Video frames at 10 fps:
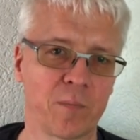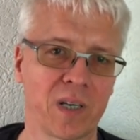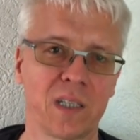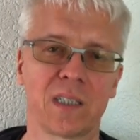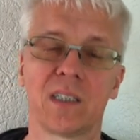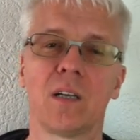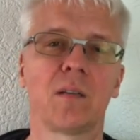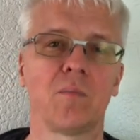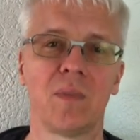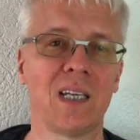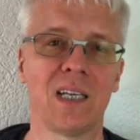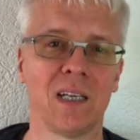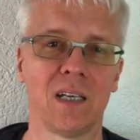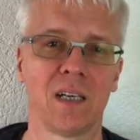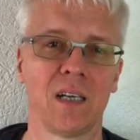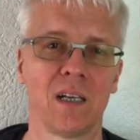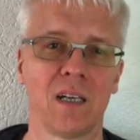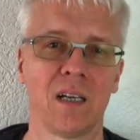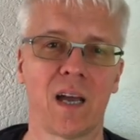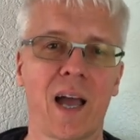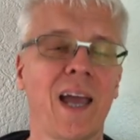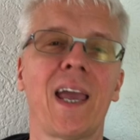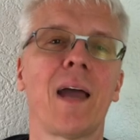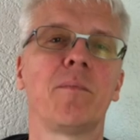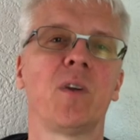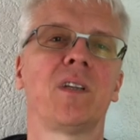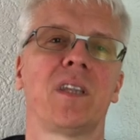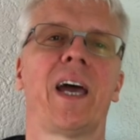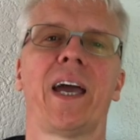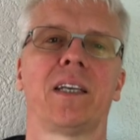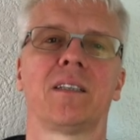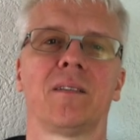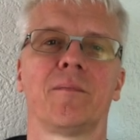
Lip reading: but it's not me. I am not that.